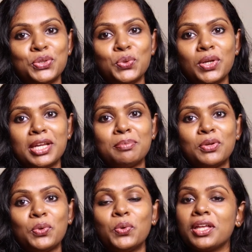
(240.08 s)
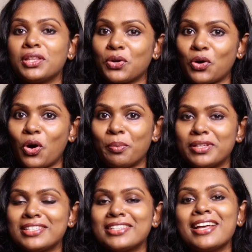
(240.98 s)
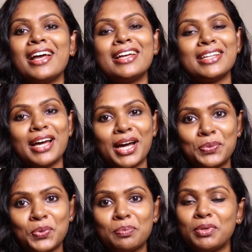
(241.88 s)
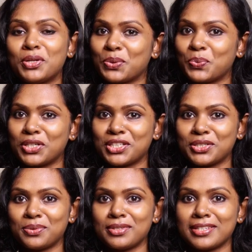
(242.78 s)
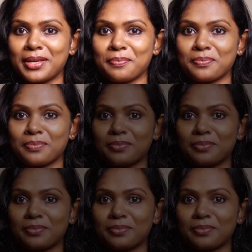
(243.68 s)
do let me know in the comments and I will be reverting to the same.